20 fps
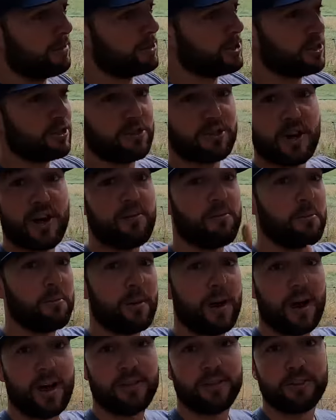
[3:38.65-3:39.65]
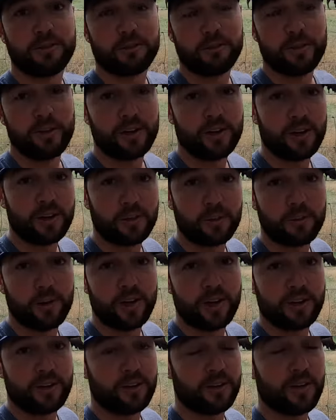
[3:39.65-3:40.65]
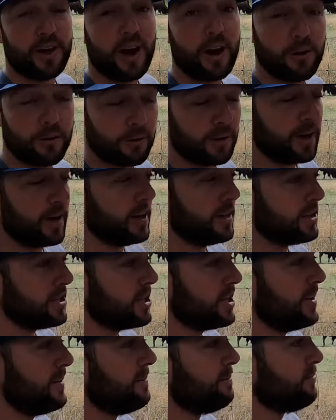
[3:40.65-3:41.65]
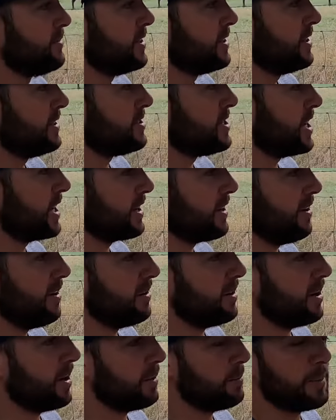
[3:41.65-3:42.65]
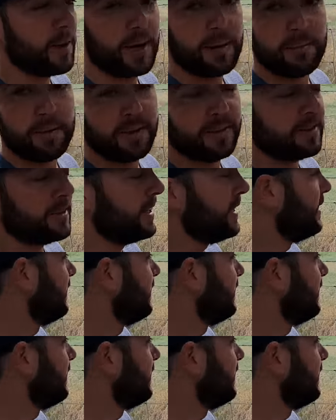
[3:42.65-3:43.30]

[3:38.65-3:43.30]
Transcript: I was just driving by this morning on the way to our ranch to check on our babies,